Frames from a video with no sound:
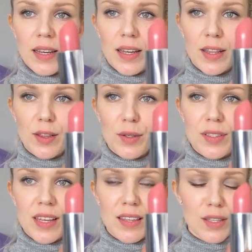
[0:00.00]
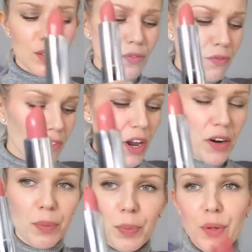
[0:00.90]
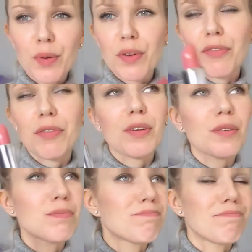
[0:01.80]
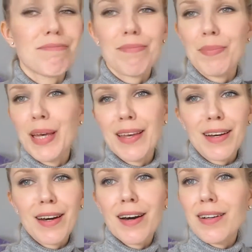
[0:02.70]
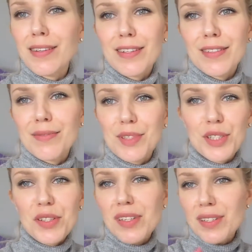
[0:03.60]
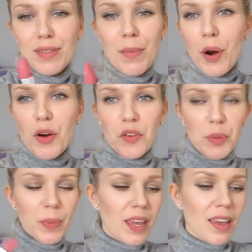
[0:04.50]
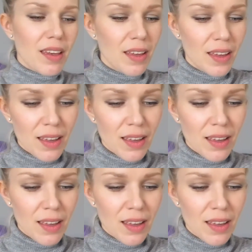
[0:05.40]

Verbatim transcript: It looks like this very beautiful pink color. It's just the perfect pink.